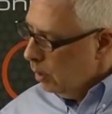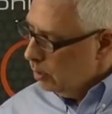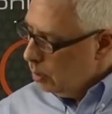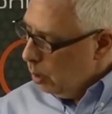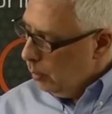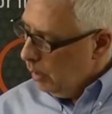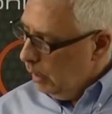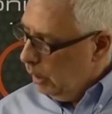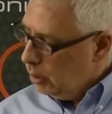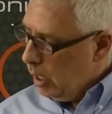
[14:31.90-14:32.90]
So
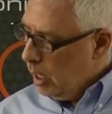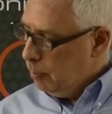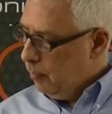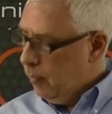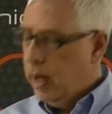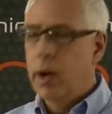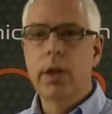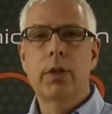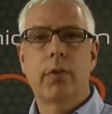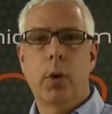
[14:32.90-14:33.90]
each amplifier
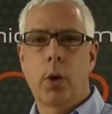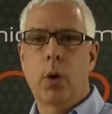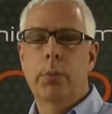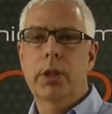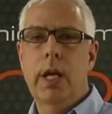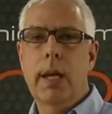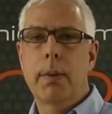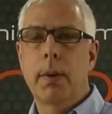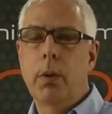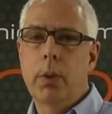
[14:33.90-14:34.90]
is 4 ohm
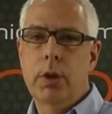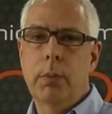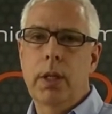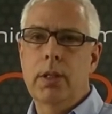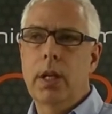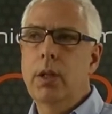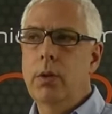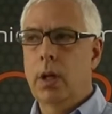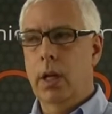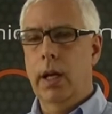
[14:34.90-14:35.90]
stable, which means that
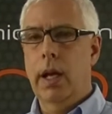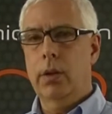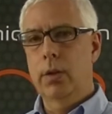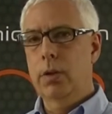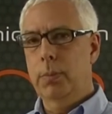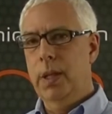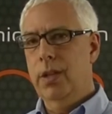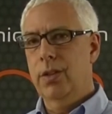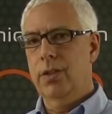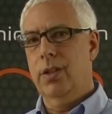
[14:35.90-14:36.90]
you can connect 2
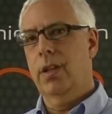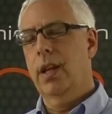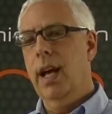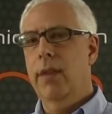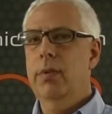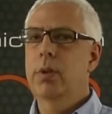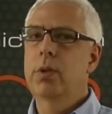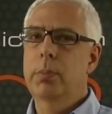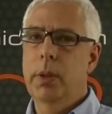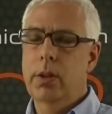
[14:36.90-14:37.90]
speakers to the left,
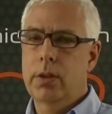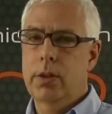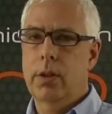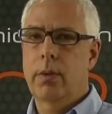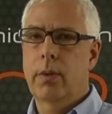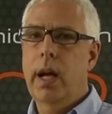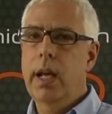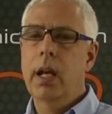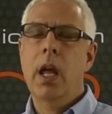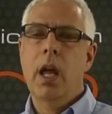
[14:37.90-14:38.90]
2 speakers to the
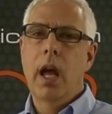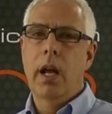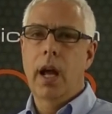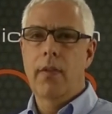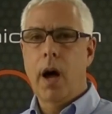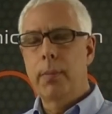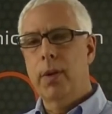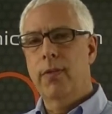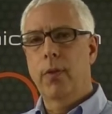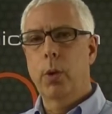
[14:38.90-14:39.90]
right, and have up
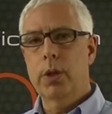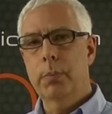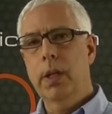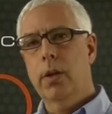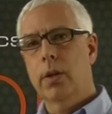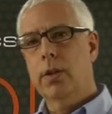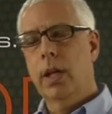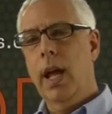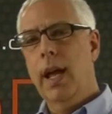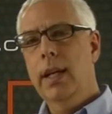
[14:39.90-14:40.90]
to 4 speakers
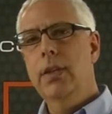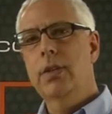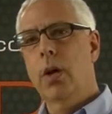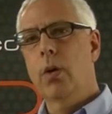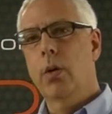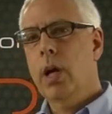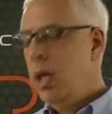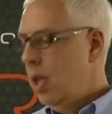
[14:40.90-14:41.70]
in any zone.